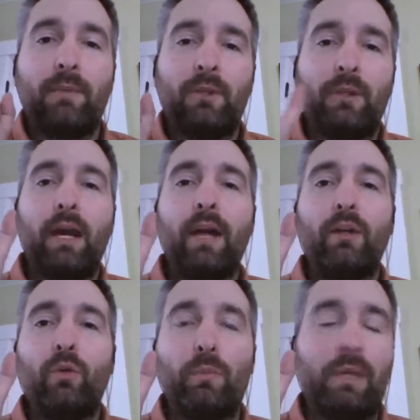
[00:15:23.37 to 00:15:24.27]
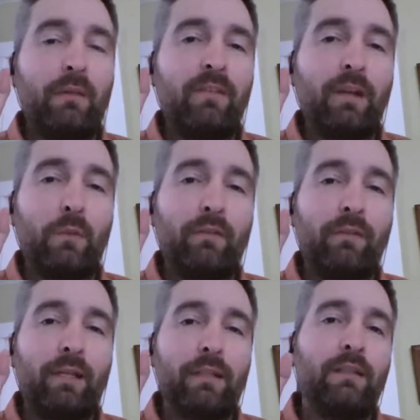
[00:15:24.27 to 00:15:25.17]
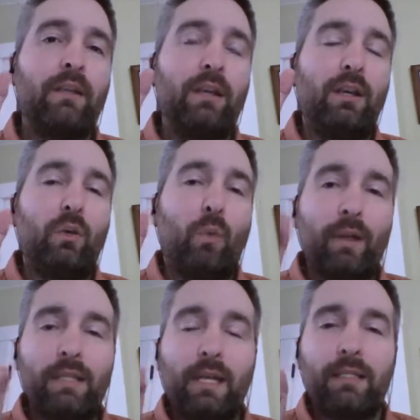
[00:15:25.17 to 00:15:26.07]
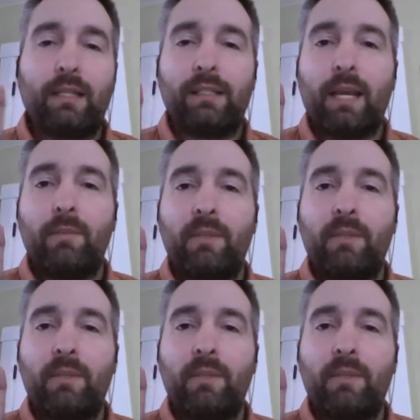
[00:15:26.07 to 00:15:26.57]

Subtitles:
So the audio will be available for this Wednesday at 6 a.m.